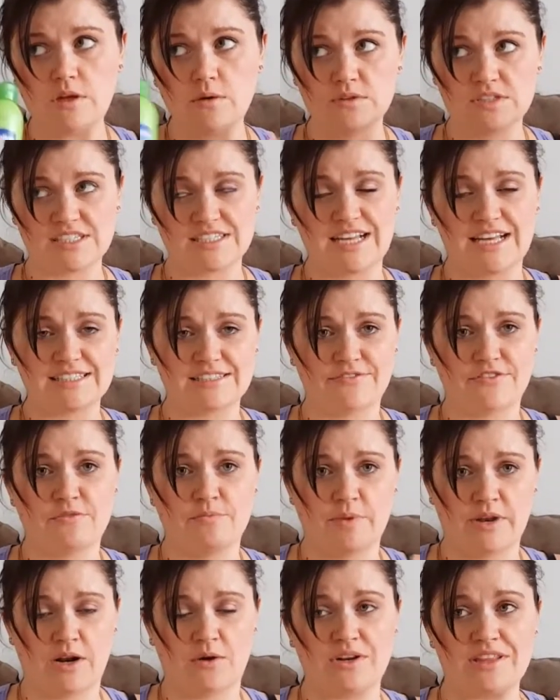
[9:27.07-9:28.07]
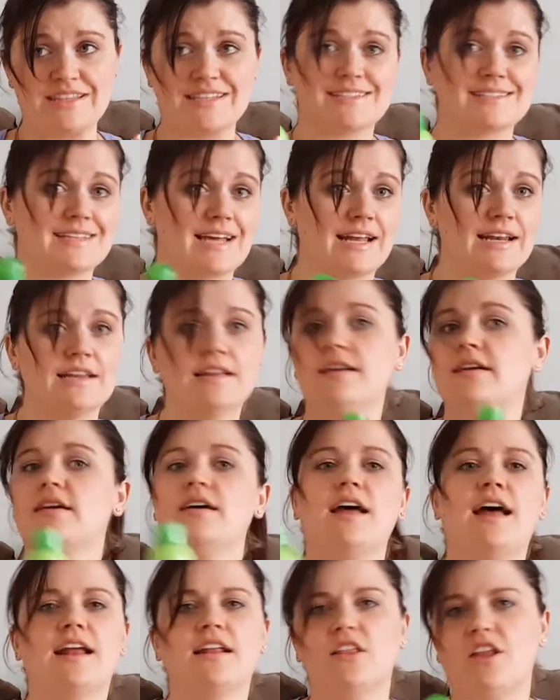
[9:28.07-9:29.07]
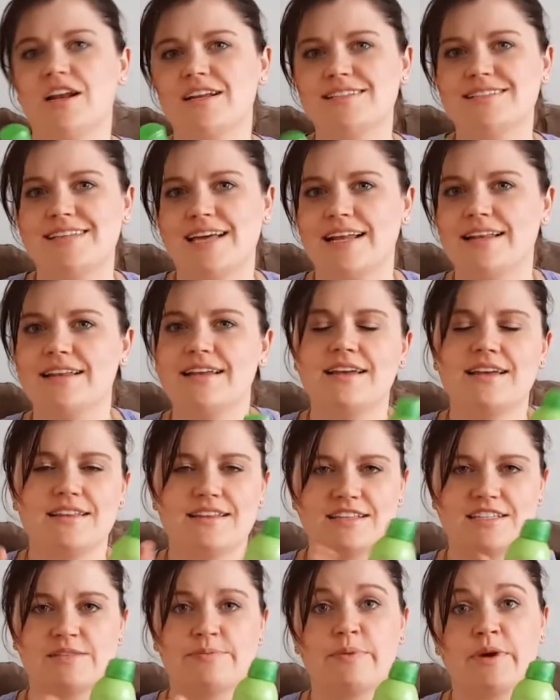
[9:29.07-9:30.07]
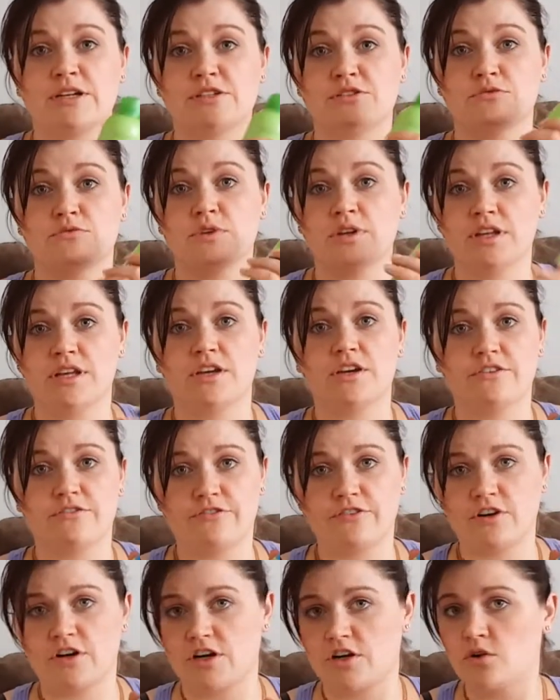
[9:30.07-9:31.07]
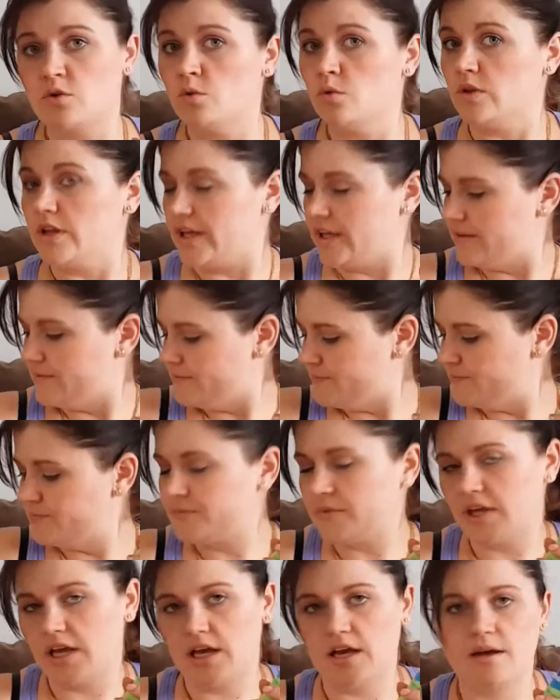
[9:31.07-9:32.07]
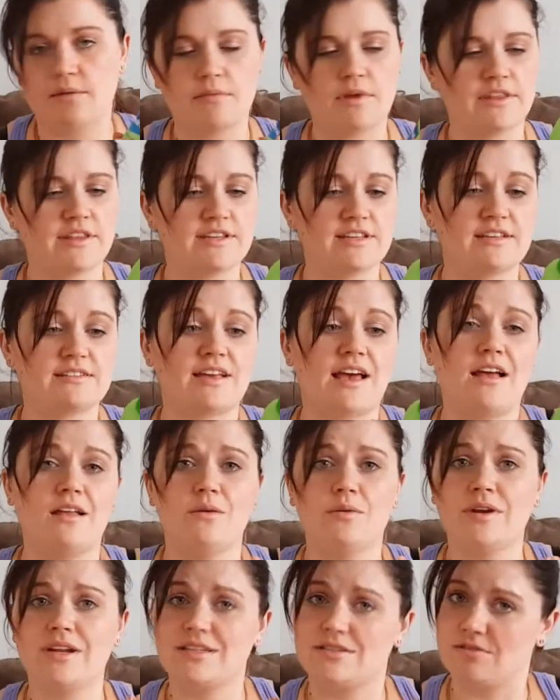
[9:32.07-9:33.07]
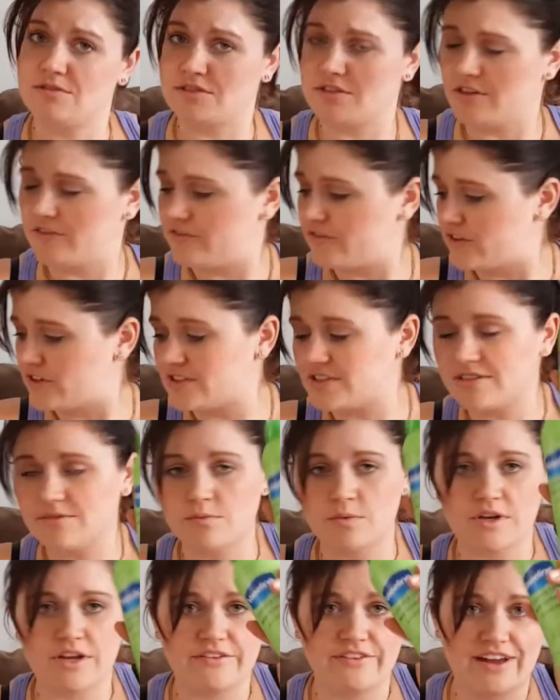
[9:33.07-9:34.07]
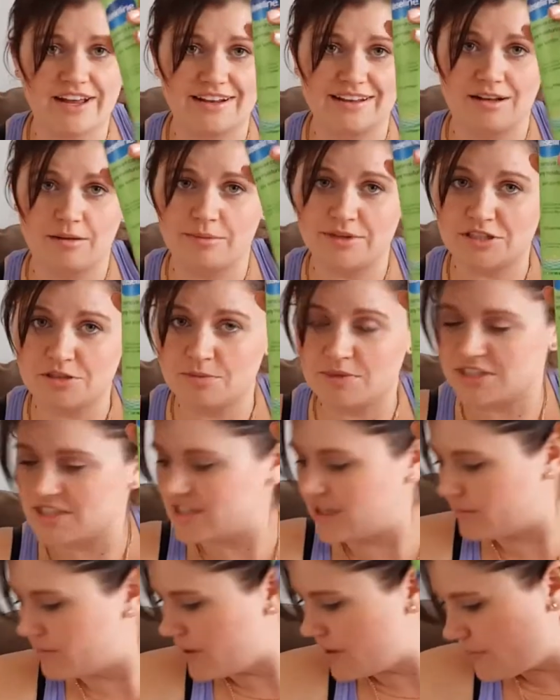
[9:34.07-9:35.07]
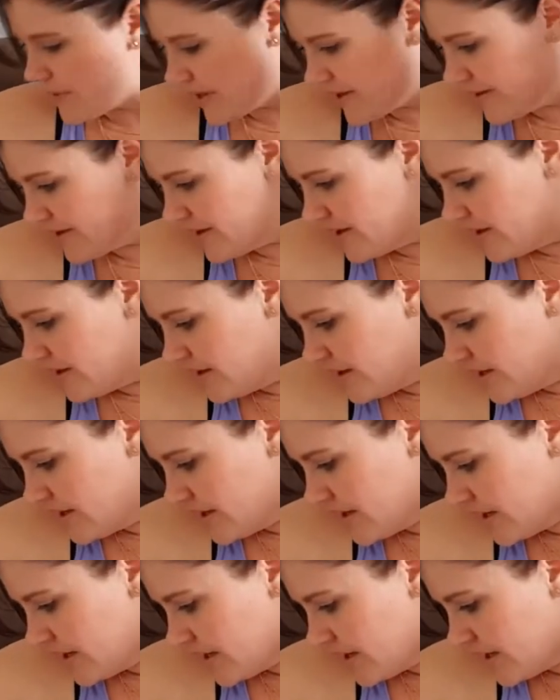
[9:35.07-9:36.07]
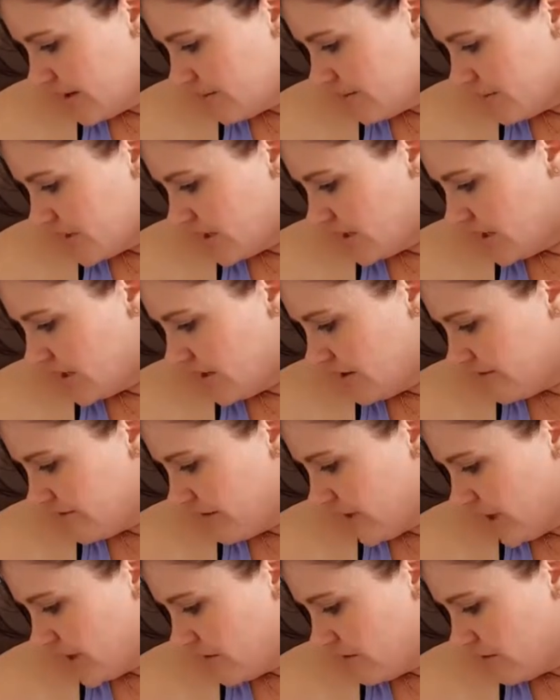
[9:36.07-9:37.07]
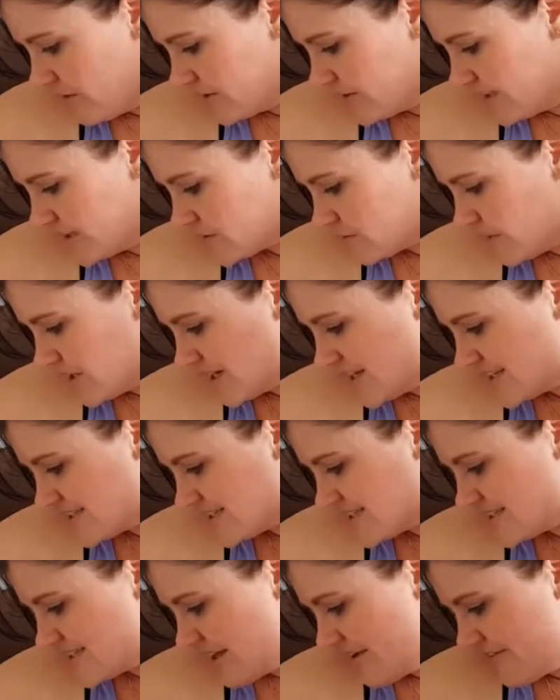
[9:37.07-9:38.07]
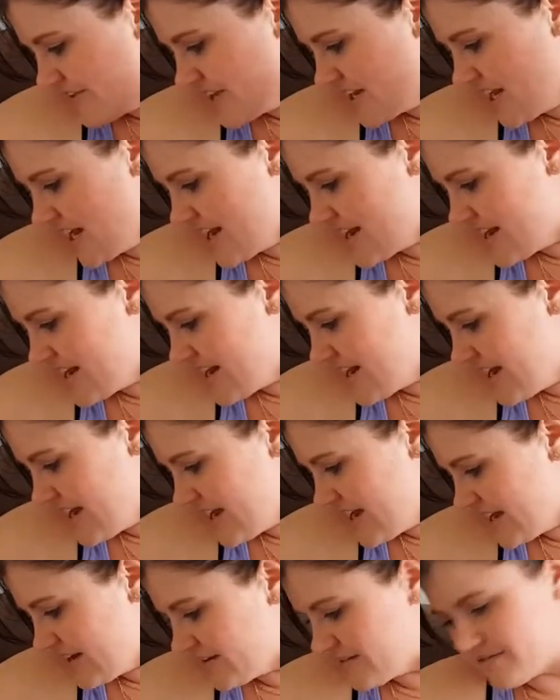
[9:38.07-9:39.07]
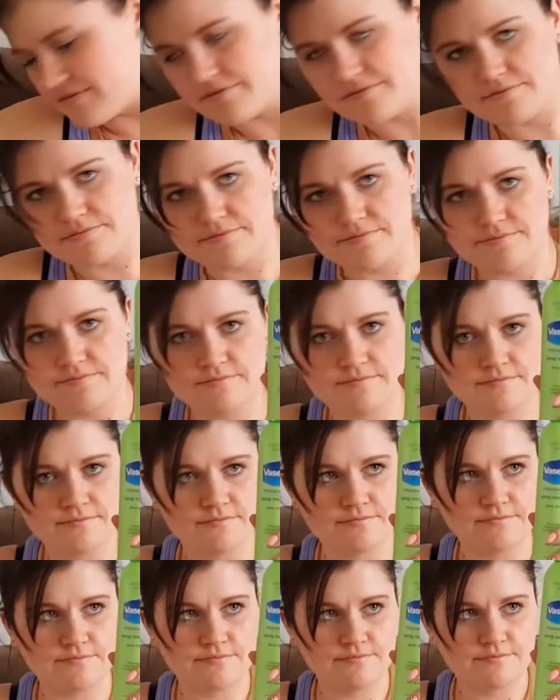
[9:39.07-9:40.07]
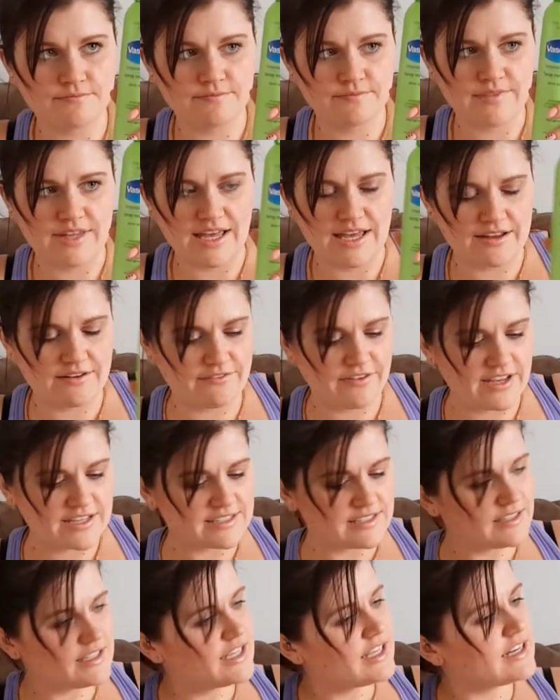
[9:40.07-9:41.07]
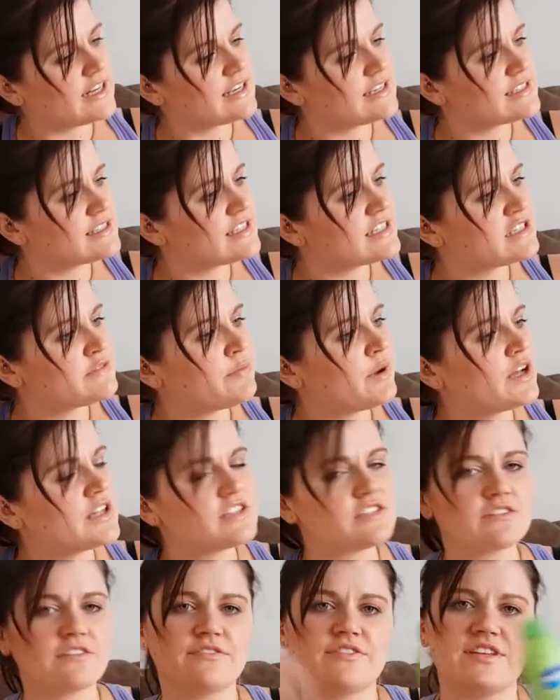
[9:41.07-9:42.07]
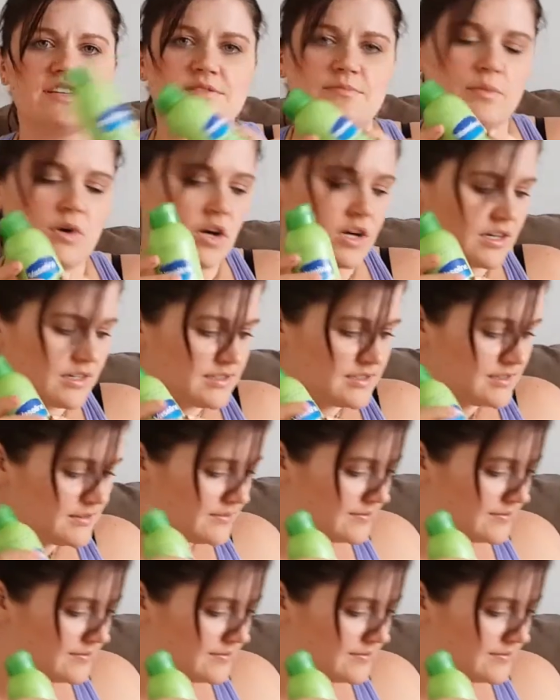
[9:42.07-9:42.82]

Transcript: which is nice if you've been out in the sun, had a lot of sun. These sprays are really good for cooling. Um, and this has aloe in it, so it's good for when you've had a little bit too much sun maybe. Um, the value on this one is seven ninety-nine. And Vaseline is the sponsor of this box.